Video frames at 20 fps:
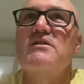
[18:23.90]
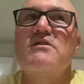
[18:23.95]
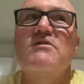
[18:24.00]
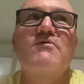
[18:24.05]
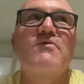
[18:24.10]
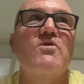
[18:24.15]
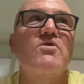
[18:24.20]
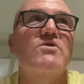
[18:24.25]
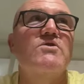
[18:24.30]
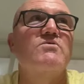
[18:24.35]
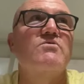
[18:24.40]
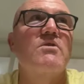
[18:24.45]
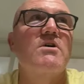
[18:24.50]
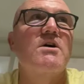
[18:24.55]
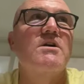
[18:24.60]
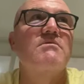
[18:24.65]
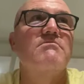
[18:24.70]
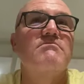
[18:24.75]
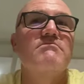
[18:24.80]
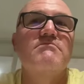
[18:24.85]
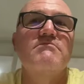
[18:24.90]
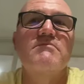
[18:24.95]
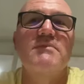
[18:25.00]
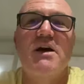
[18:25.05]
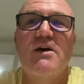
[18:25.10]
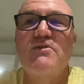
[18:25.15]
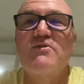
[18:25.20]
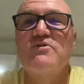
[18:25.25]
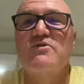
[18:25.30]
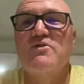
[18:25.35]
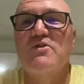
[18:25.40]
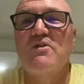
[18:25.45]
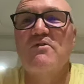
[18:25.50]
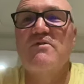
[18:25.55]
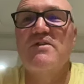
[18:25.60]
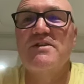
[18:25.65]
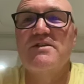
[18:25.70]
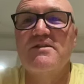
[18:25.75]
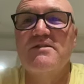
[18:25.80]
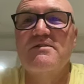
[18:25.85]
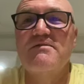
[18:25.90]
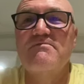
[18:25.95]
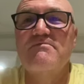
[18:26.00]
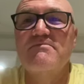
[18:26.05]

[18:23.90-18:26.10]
it's the first one. Heather's nervous.